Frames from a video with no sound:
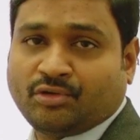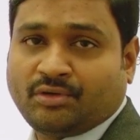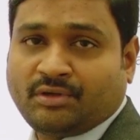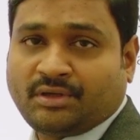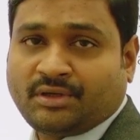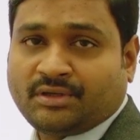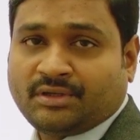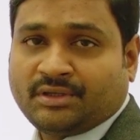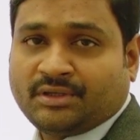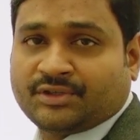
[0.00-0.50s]

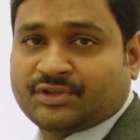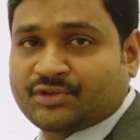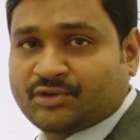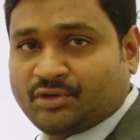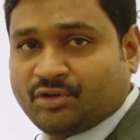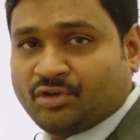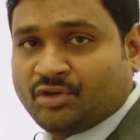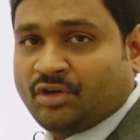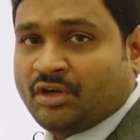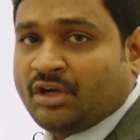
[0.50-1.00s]
So
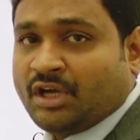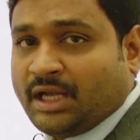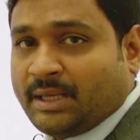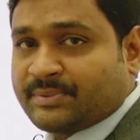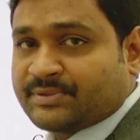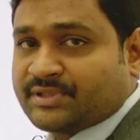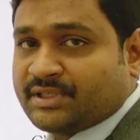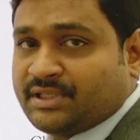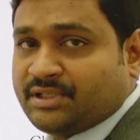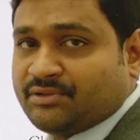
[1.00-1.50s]

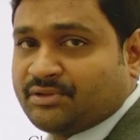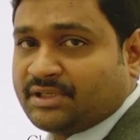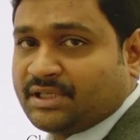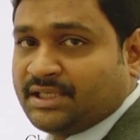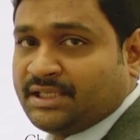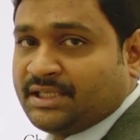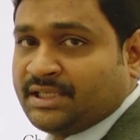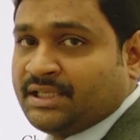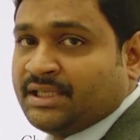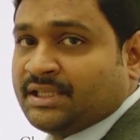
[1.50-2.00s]
absolutely
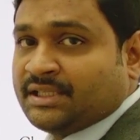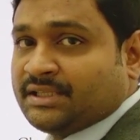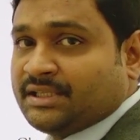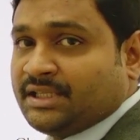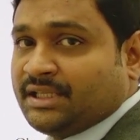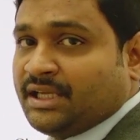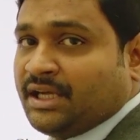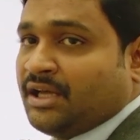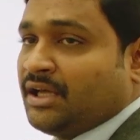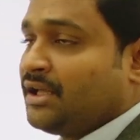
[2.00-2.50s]
they
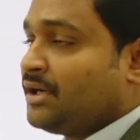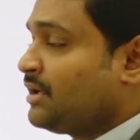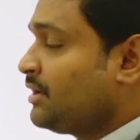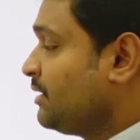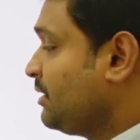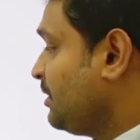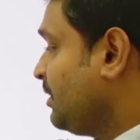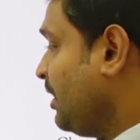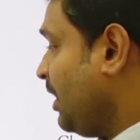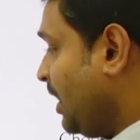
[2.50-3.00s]
are
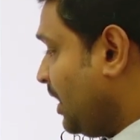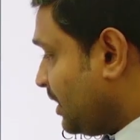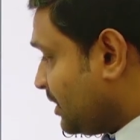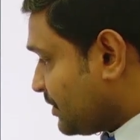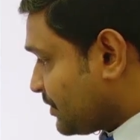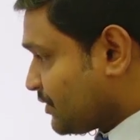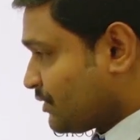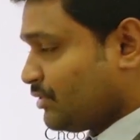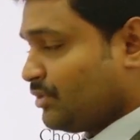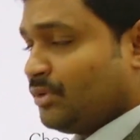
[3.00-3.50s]

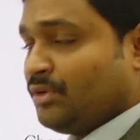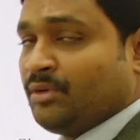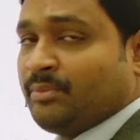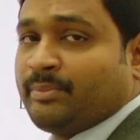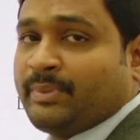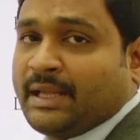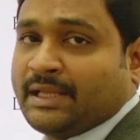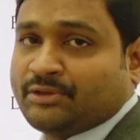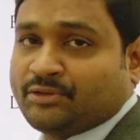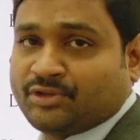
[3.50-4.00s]
also
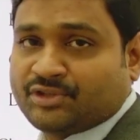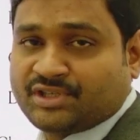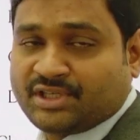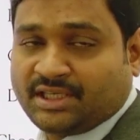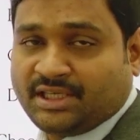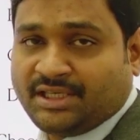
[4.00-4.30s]
pathogenic,